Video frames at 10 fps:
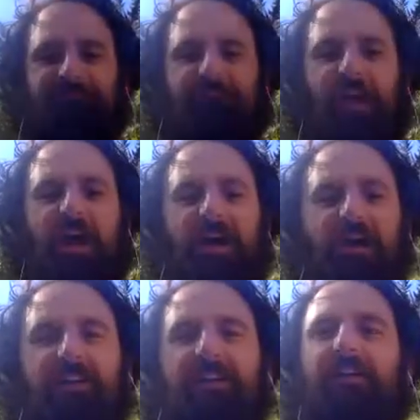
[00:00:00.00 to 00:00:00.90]

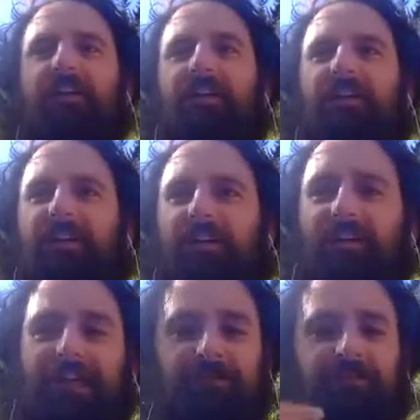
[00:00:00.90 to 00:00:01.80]

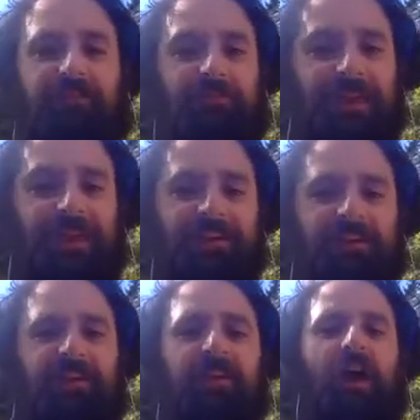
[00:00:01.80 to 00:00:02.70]
Clarinet, which is me.
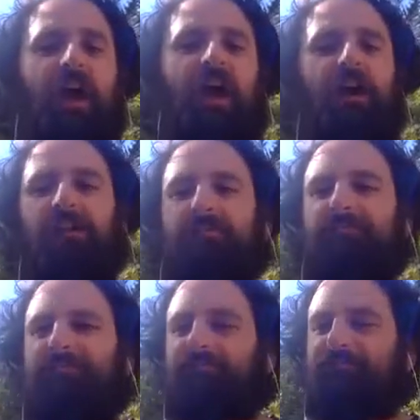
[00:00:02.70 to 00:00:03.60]
Dan
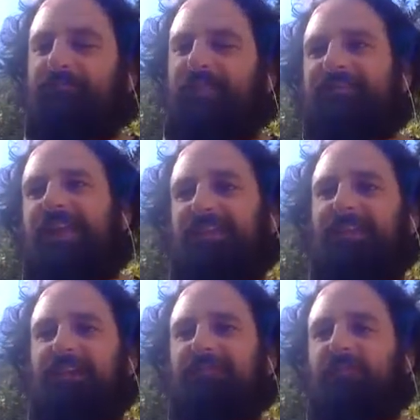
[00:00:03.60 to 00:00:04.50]

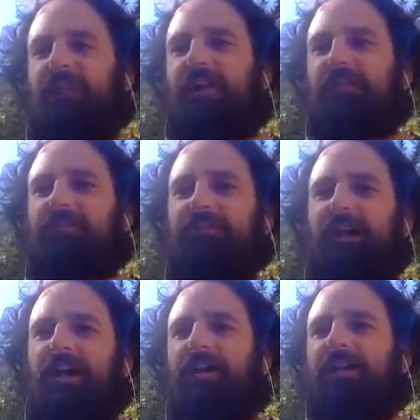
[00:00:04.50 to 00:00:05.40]

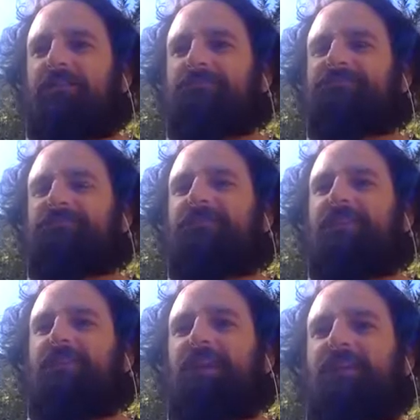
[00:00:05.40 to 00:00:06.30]
Cantrell,
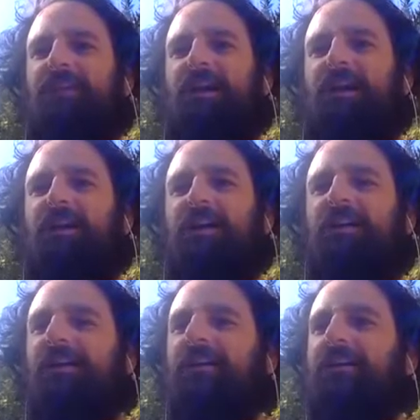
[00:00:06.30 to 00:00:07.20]
the
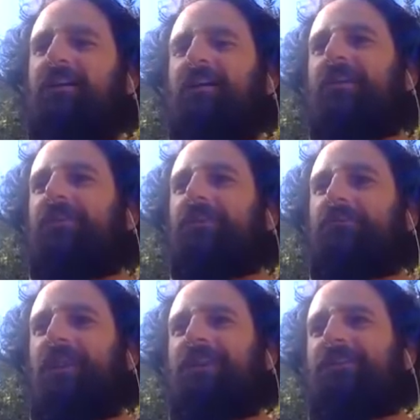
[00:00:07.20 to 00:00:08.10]

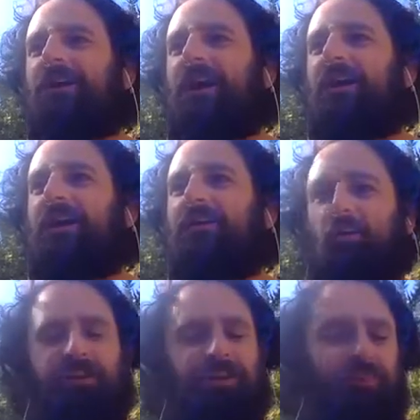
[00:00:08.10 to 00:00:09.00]
great
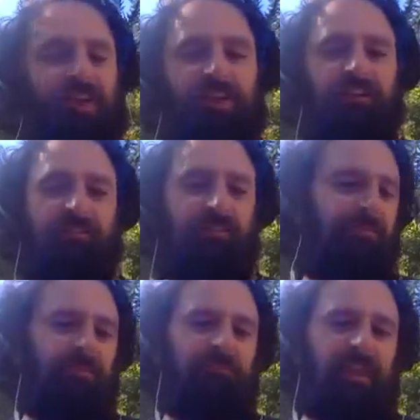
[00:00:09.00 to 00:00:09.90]
accordion player, who's
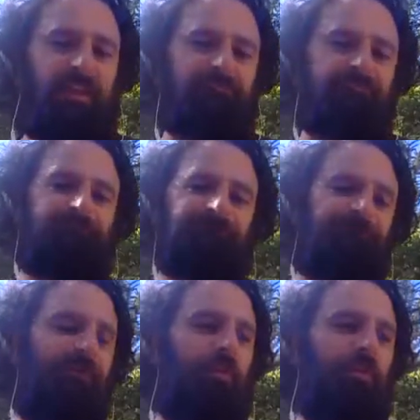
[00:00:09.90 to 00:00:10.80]

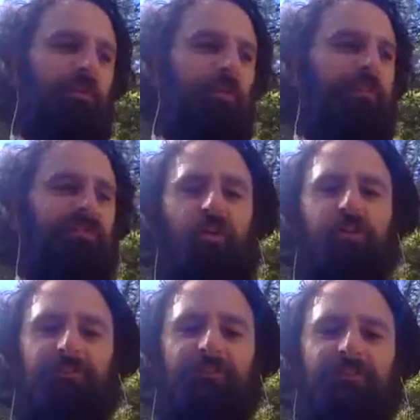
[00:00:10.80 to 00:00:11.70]
for the West
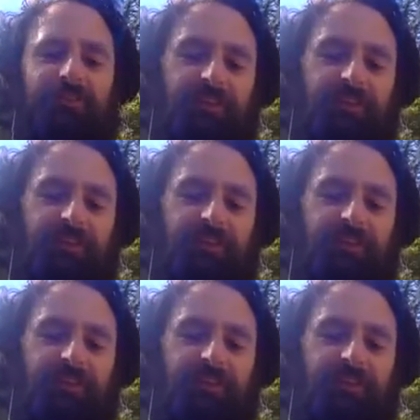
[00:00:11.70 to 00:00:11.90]
Coast.